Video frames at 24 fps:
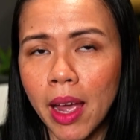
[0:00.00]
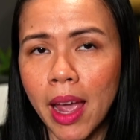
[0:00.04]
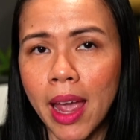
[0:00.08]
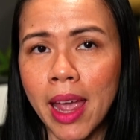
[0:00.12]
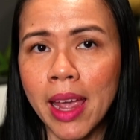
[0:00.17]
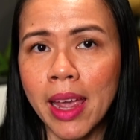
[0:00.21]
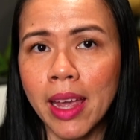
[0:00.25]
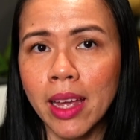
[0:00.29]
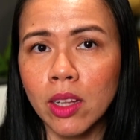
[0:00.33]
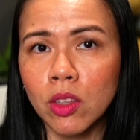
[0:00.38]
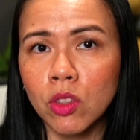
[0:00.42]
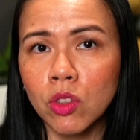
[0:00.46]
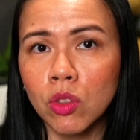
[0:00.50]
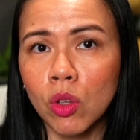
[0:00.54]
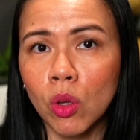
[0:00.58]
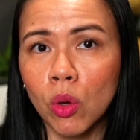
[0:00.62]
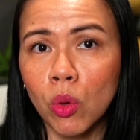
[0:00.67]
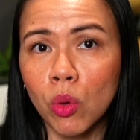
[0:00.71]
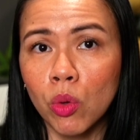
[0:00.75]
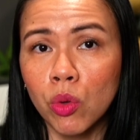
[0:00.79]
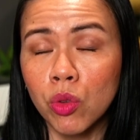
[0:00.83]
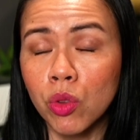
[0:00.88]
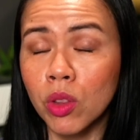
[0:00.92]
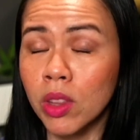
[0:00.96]
And
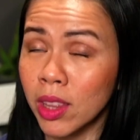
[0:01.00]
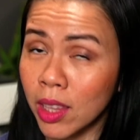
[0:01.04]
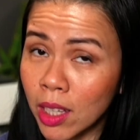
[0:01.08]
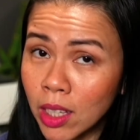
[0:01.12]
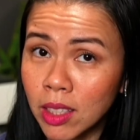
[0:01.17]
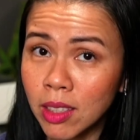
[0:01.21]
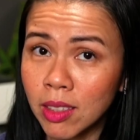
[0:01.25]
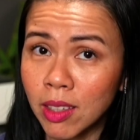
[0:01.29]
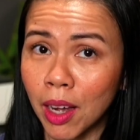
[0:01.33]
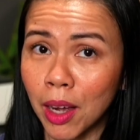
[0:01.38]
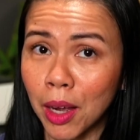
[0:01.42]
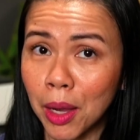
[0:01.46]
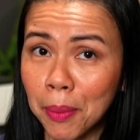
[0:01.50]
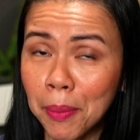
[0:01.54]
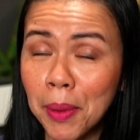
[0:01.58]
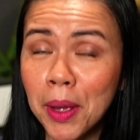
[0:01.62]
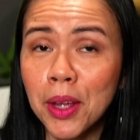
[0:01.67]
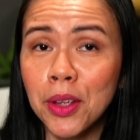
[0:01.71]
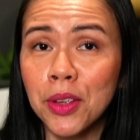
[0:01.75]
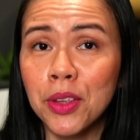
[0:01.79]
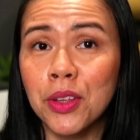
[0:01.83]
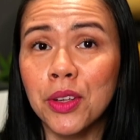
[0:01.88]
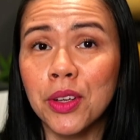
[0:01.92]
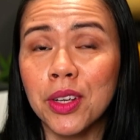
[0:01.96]
so this time
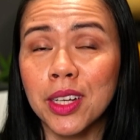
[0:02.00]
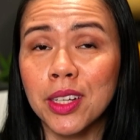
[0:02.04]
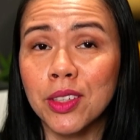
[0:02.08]
you